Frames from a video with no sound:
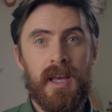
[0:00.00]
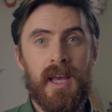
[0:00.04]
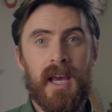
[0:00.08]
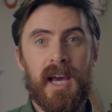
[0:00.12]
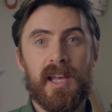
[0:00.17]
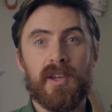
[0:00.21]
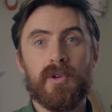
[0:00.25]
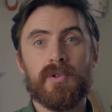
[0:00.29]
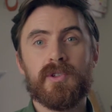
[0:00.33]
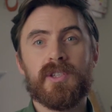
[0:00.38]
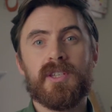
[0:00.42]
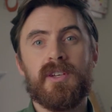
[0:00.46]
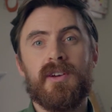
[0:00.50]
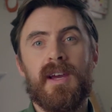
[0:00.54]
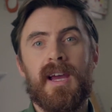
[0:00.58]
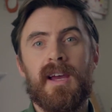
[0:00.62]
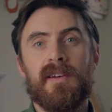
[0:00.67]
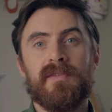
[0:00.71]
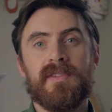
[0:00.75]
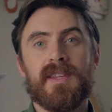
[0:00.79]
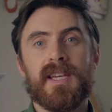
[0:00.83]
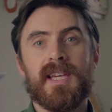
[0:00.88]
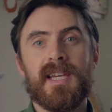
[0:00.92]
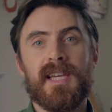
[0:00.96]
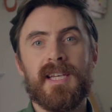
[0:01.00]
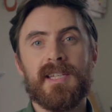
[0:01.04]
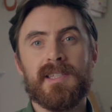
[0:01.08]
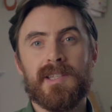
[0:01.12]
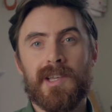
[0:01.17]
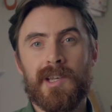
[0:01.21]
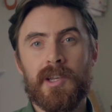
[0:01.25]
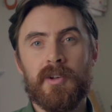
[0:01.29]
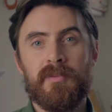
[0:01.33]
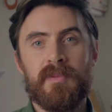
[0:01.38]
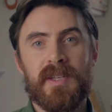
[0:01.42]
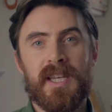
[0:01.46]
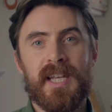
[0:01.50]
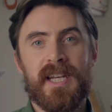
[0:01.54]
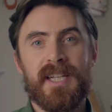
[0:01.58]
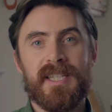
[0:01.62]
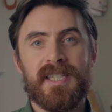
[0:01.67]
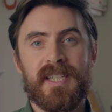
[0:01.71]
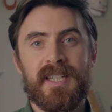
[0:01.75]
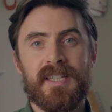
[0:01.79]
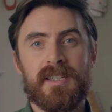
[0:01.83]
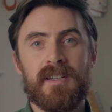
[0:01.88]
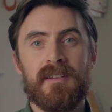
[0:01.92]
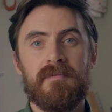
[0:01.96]
and also have the keys
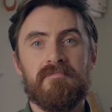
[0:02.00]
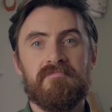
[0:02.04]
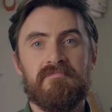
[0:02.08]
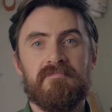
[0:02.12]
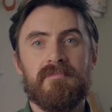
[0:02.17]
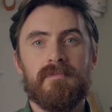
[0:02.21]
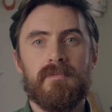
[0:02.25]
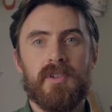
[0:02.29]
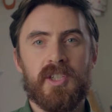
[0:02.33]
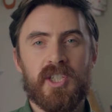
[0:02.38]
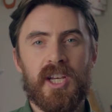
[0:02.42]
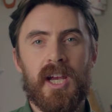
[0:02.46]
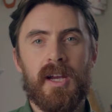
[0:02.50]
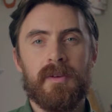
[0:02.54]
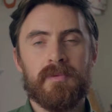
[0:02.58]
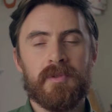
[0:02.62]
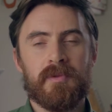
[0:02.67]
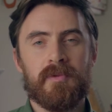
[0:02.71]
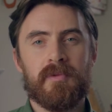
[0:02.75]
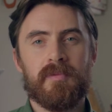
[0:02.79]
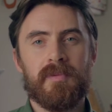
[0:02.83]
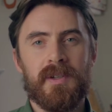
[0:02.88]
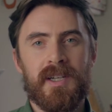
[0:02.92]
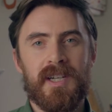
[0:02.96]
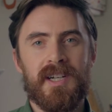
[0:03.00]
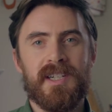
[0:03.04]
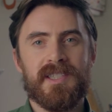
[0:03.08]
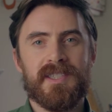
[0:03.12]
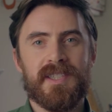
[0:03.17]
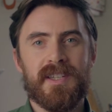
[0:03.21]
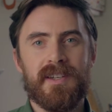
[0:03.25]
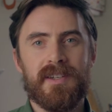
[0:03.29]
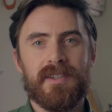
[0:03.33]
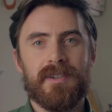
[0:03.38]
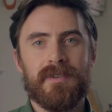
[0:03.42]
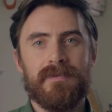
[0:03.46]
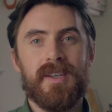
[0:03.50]
illuminated, which helps with my eyesight.